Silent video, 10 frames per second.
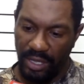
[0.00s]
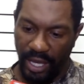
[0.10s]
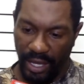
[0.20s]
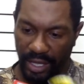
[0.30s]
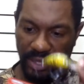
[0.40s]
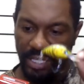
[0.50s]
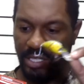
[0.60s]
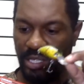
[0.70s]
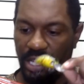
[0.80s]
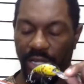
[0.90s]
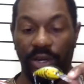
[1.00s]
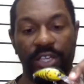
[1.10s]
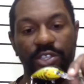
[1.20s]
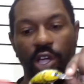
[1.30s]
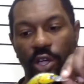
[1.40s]
And this color
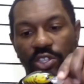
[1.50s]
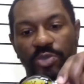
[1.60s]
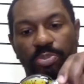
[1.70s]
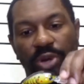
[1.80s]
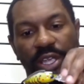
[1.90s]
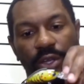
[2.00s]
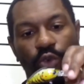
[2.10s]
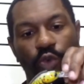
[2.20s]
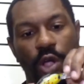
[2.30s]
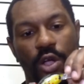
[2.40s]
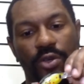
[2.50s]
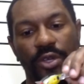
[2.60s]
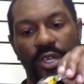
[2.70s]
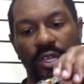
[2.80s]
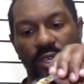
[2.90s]
is called spring crawl.
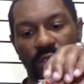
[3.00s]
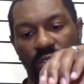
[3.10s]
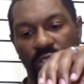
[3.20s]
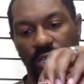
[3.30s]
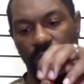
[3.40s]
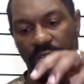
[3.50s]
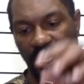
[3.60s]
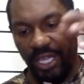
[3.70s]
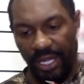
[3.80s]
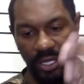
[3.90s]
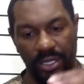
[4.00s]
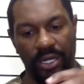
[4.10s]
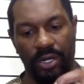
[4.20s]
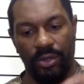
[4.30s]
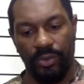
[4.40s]
So again, you
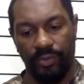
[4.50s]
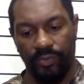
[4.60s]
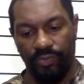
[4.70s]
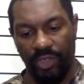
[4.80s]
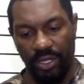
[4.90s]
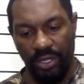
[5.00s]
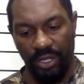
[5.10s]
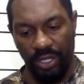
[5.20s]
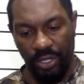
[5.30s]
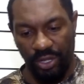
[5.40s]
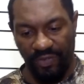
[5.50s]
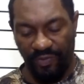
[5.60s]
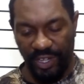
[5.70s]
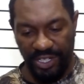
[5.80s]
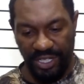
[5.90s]
know, you can
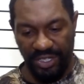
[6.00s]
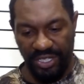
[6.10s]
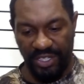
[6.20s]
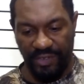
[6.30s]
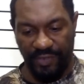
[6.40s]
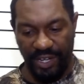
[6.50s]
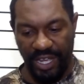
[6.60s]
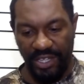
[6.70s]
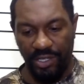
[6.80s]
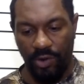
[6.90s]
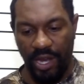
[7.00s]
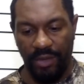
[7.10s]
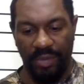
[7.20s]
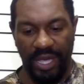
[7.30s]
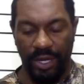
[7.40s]
fish this as a finesse
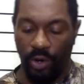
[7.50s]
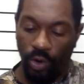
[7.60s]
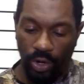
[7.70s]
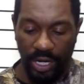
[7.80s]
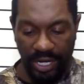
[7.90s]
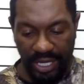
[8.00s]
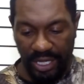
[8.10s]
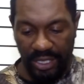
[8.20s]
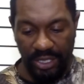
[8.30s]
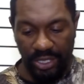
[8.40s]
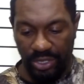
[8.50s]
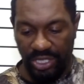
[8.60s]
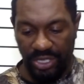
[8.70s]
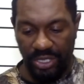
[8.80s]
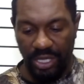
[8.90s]
crankbait, or again, you
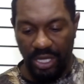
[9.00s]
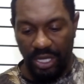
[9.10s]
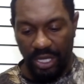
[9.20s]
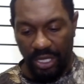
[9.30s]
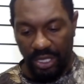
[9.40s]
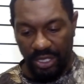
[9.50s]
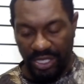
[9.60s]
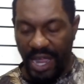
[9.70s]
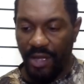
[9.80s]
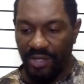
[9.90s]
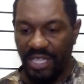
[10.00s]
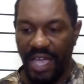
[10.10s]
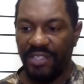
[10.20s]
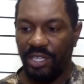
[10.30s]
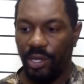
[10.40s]
just
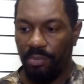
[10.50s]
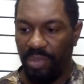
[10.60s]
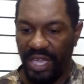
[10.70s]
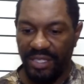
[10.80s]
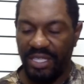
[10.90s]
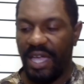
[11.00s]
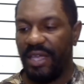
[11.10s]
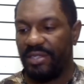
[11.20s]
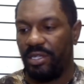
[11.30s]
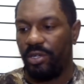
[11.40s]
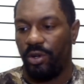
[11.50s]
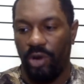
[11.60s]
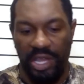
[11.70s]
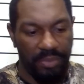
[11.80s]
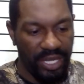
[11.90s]
downsizing your bait size and your
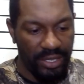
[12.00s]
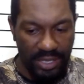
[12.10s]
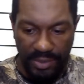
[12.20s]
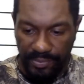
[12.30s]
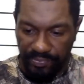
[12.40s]
crankbaits.